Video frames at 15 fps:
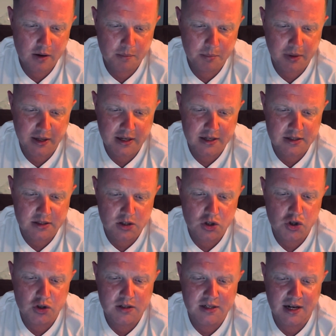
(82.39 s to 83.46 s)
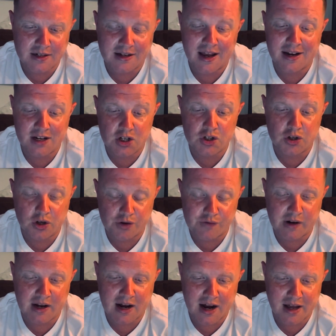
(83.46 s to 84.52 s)
players should sign any shirt
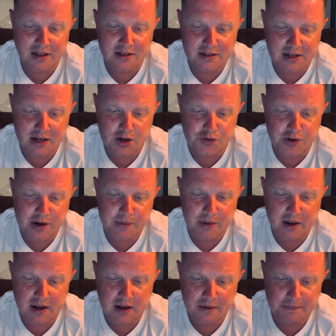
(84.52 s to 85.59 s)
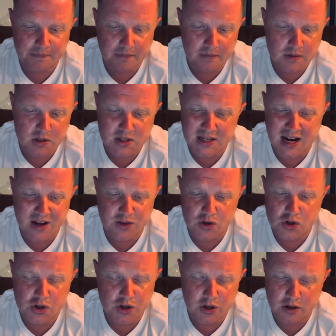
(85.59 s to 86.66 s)
regardless, and I agree with that. Sign the
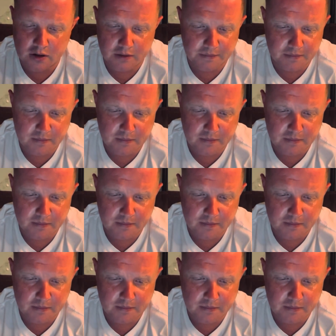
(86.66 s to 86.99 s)
shirt.